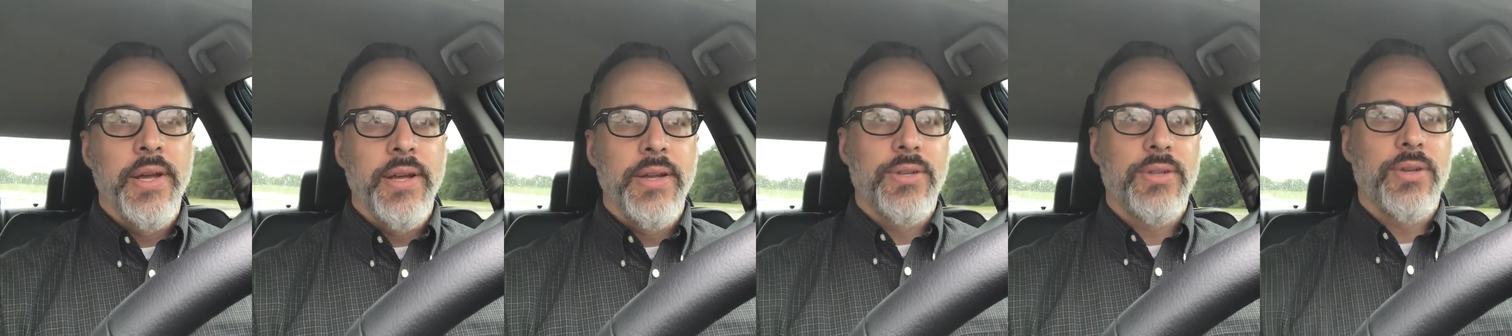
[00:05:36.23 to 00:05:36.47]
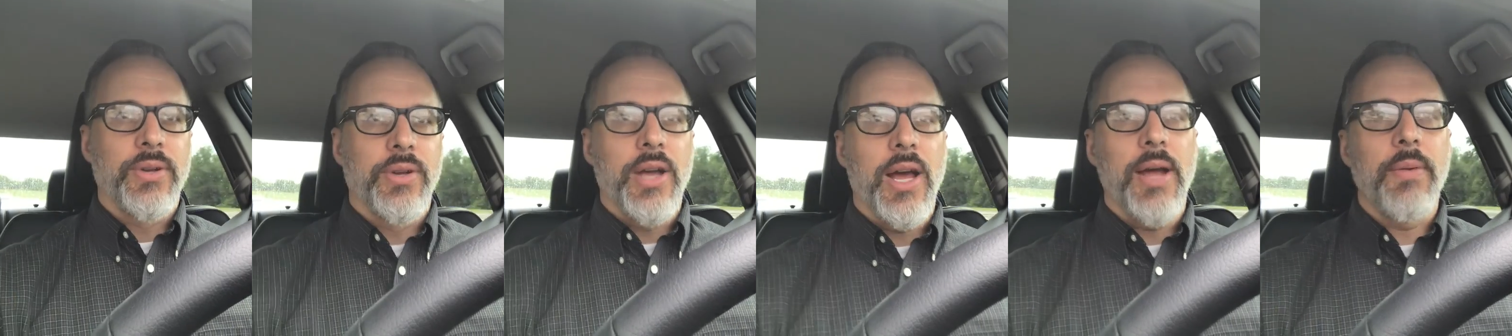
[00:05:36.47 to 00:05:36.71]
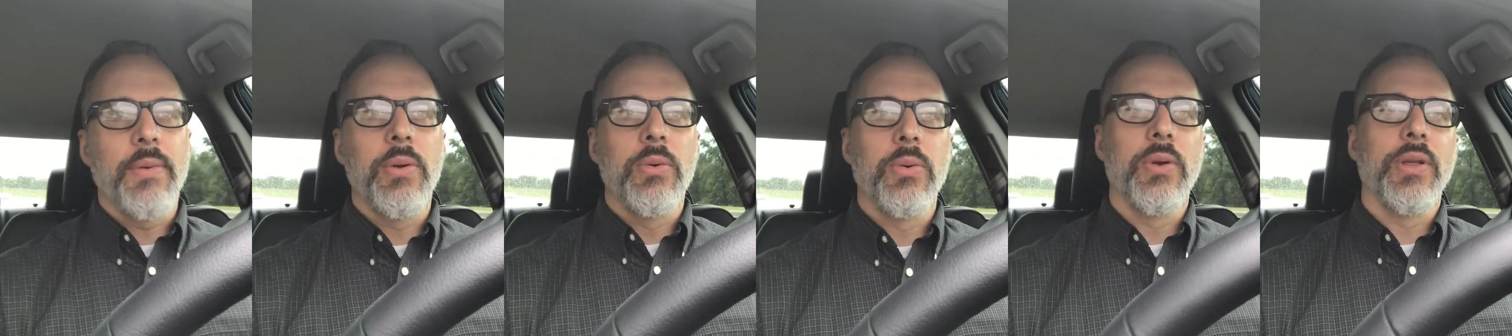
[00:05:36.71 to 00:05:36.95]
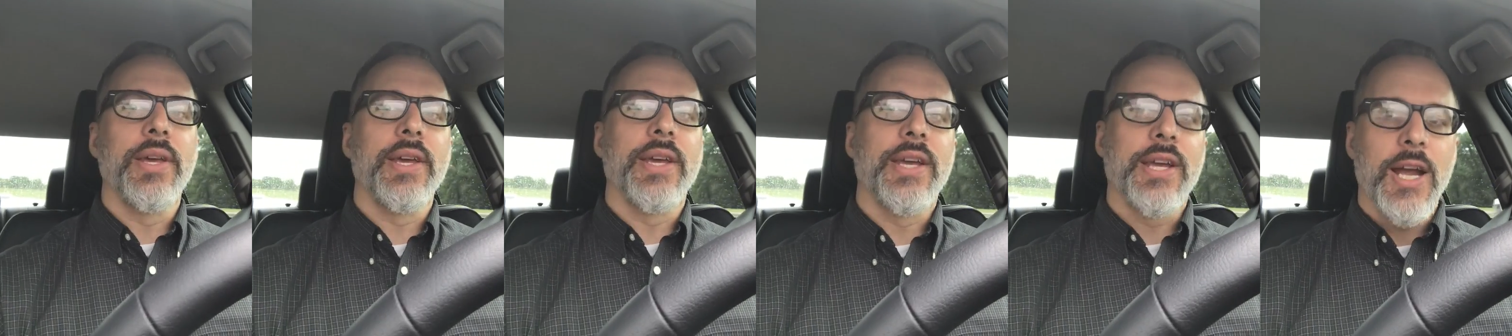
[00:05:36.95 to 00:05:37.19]
So you got to be
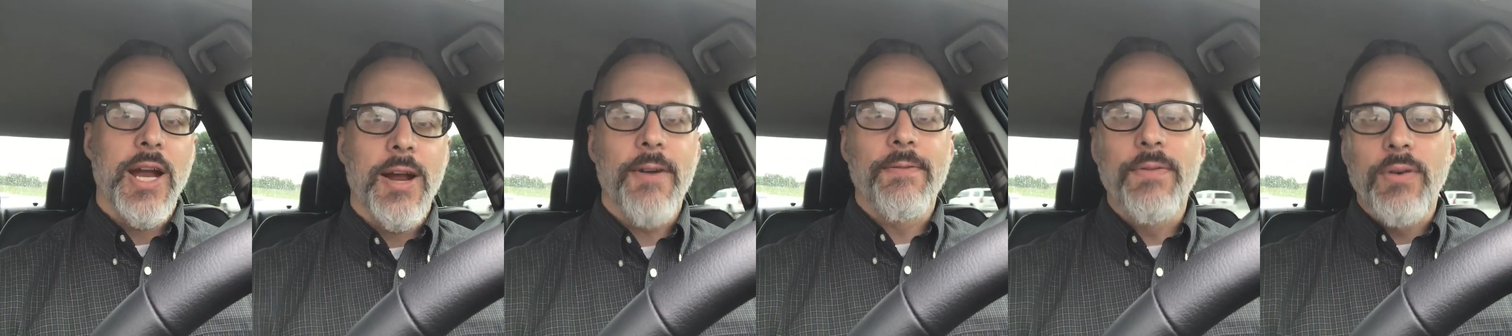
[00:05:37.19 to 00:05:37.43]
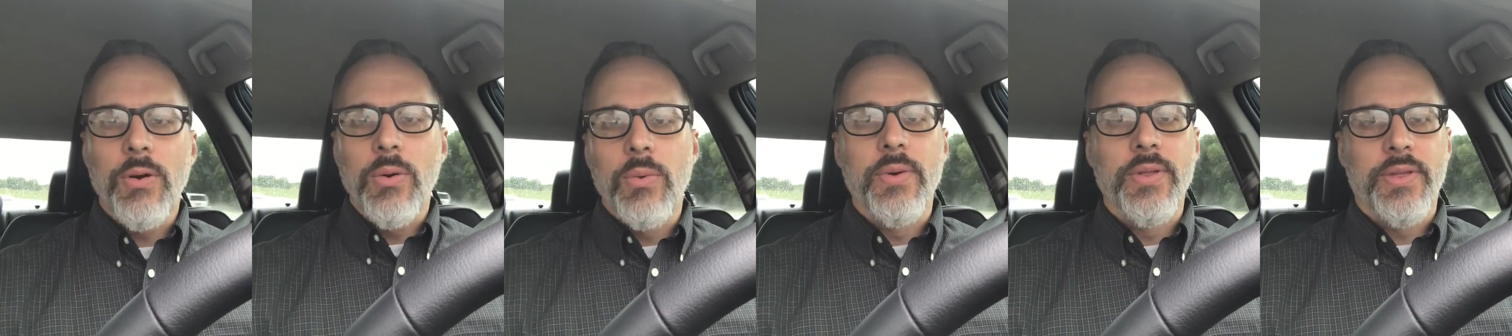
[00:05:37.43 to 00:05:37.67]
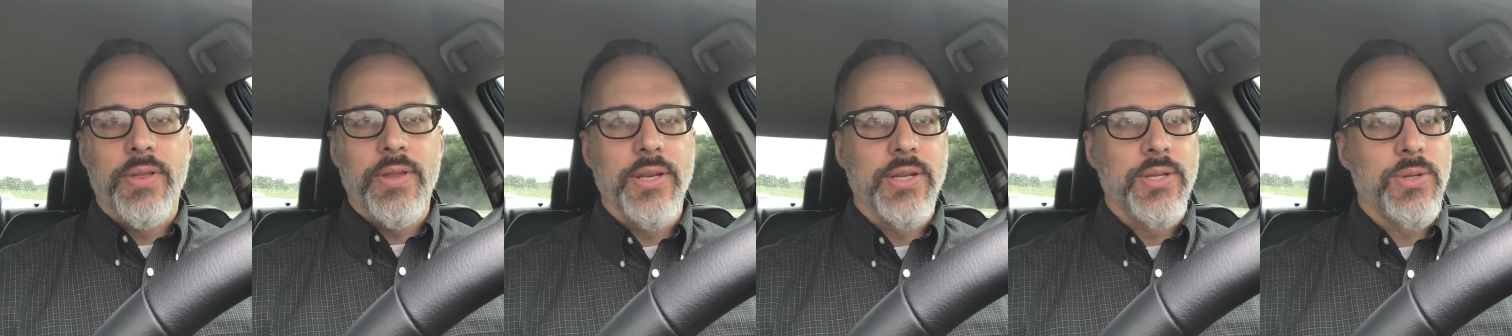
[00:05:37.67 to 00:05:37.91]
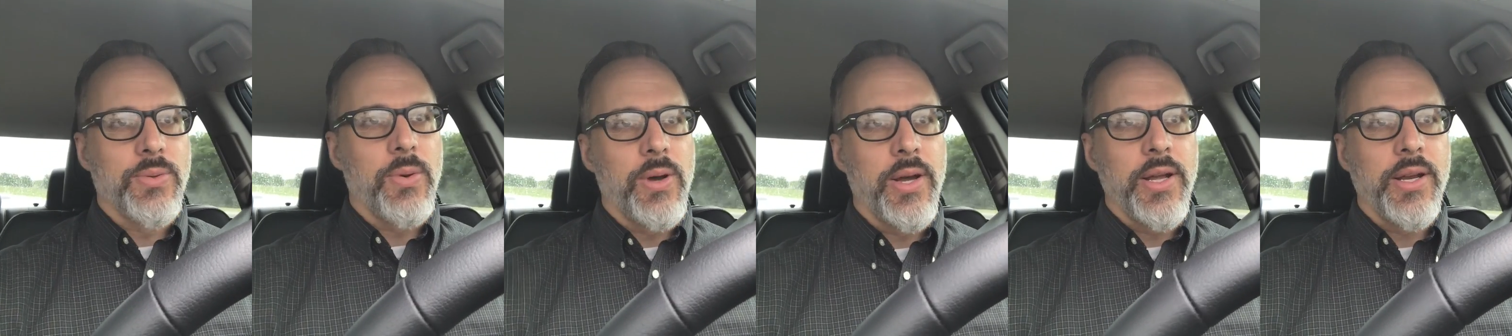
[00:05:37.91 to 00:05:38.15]
really careful with
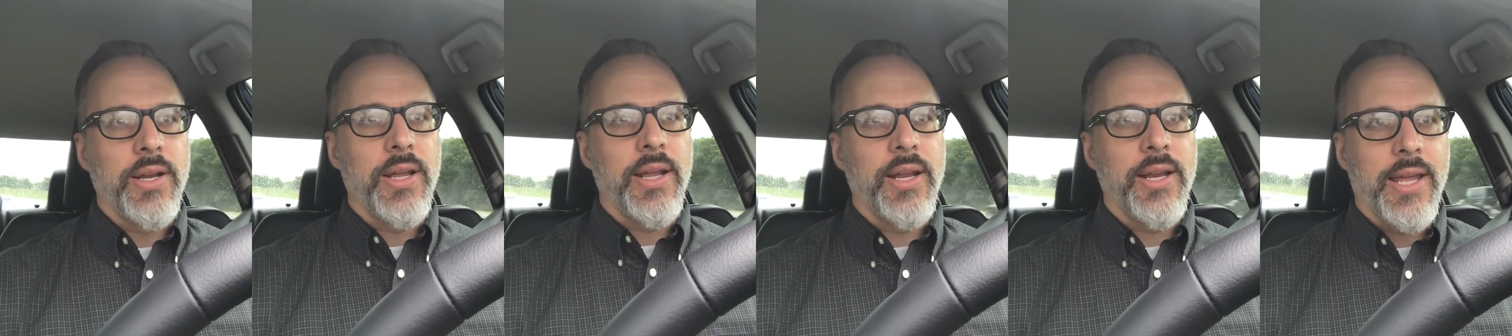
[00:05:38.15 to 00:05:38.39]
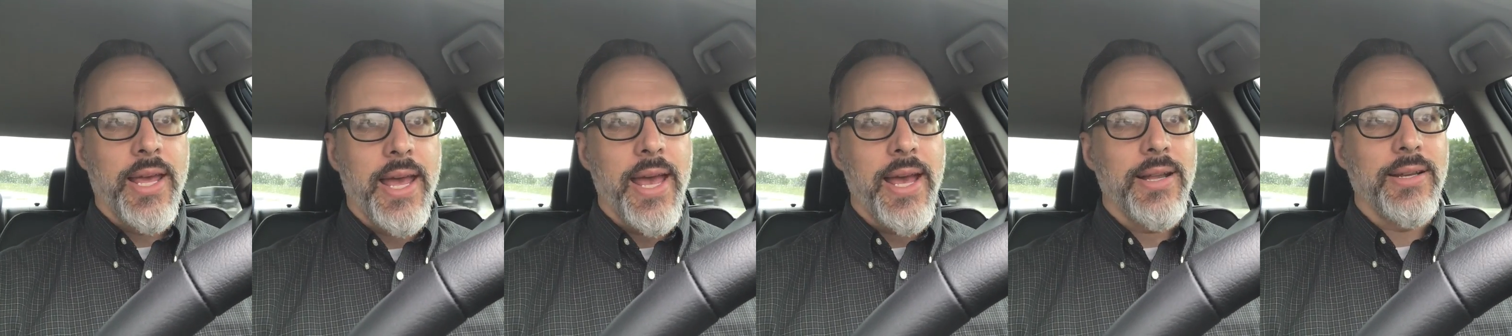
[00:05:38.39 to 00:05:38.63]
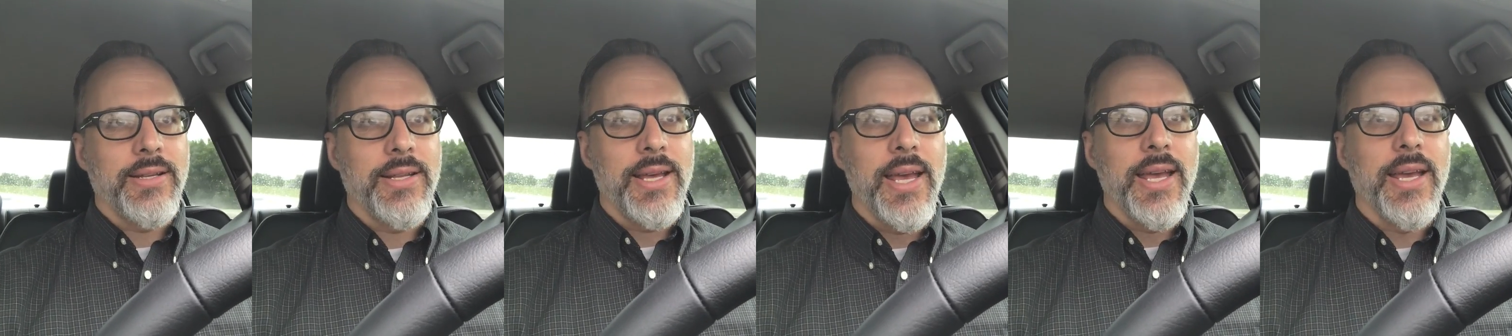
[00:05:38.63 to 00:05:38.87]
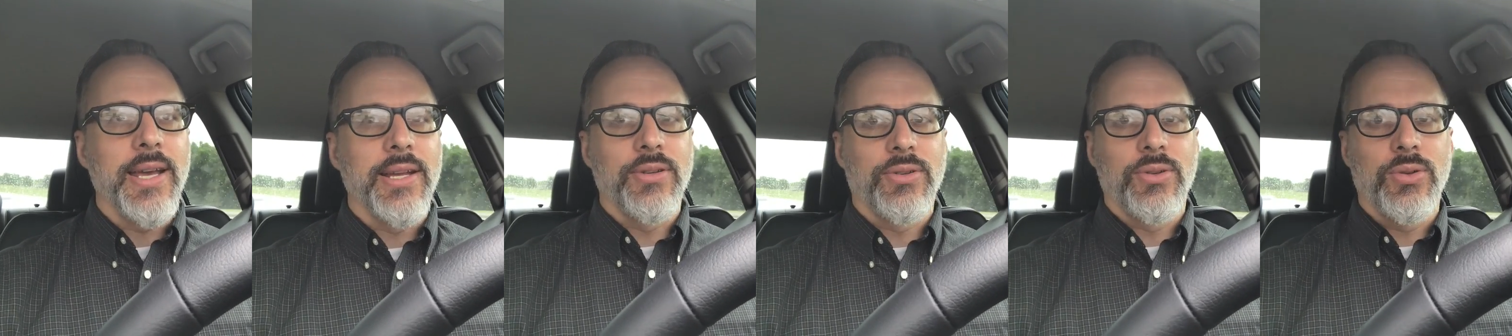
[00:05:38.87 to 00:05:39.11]
this one and can't
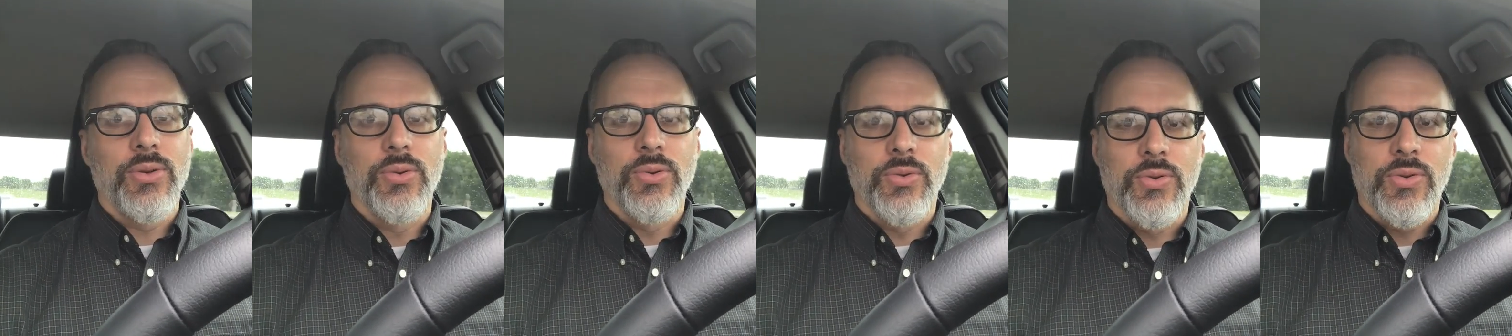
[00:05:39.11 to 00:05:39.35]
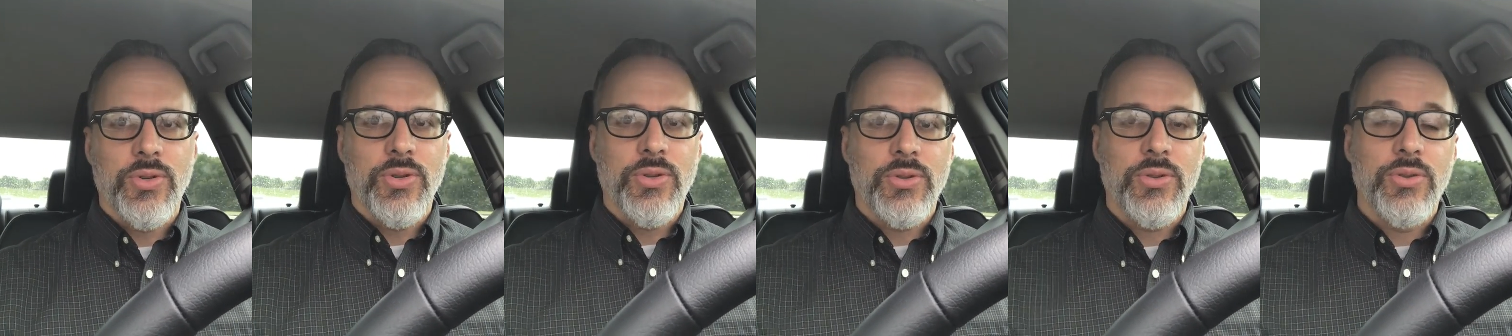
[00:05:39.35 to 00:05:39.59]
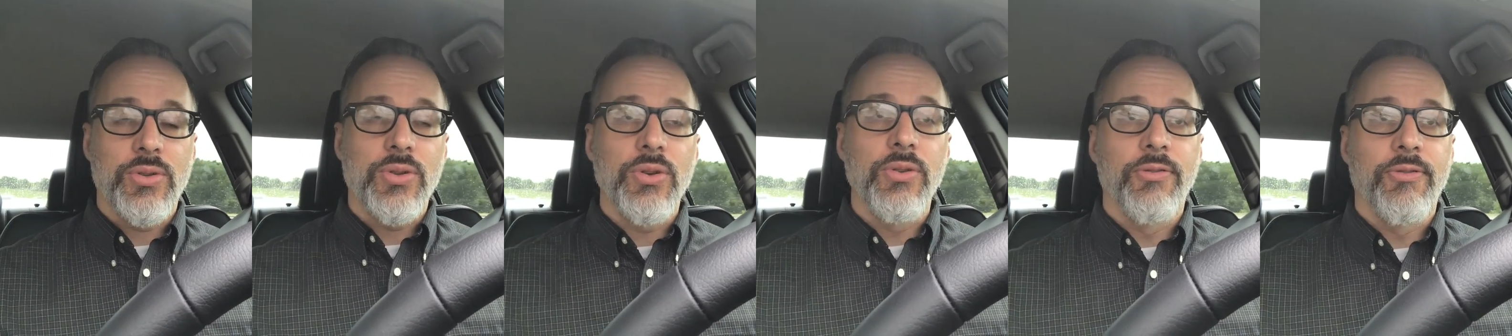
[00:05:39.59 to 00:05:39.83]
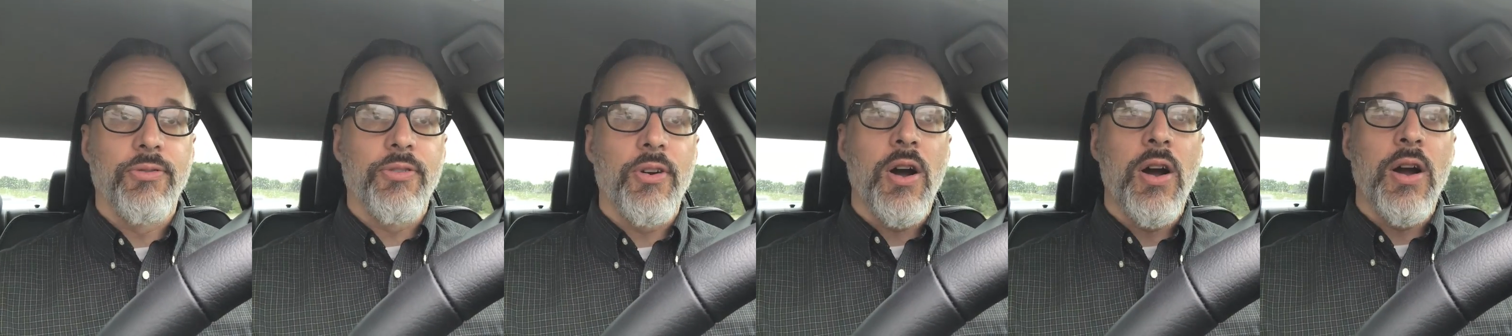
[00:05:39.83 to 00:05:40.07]
take it too
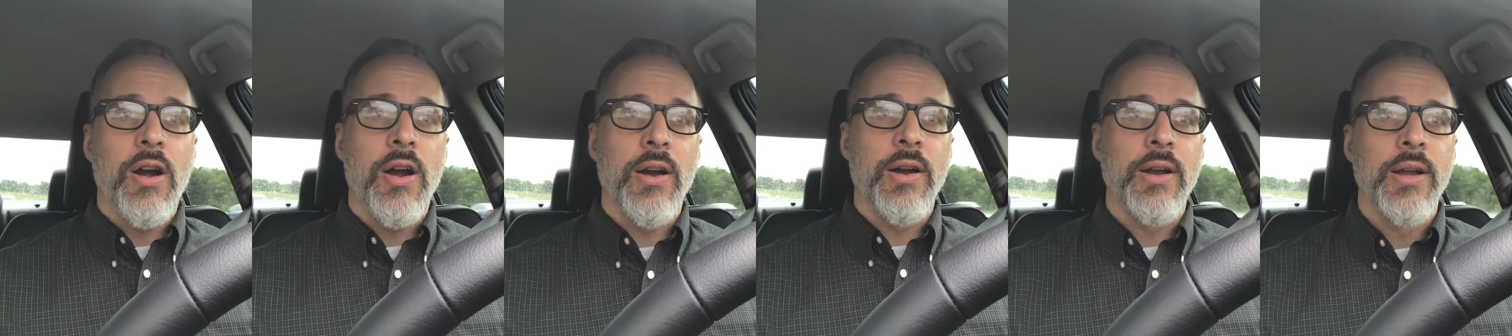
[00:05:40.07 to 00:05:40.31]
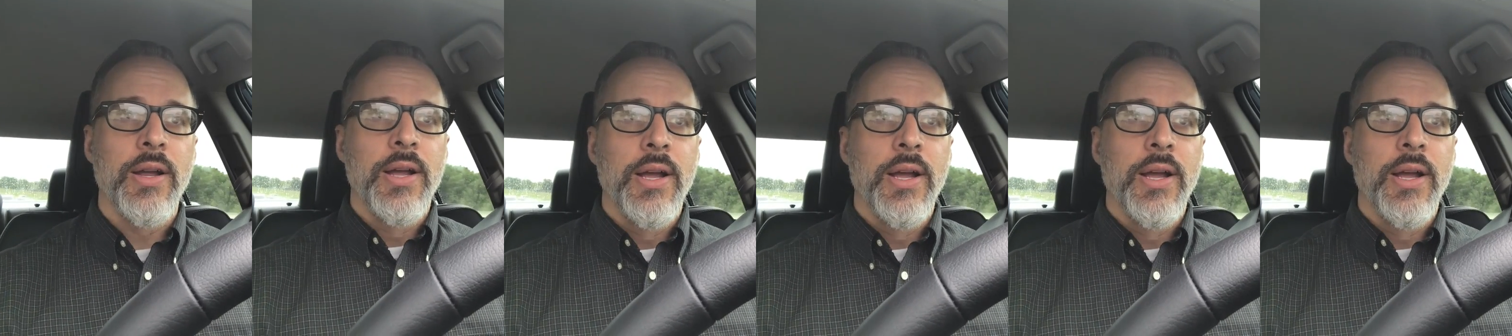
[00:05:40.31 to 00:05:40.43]
too far.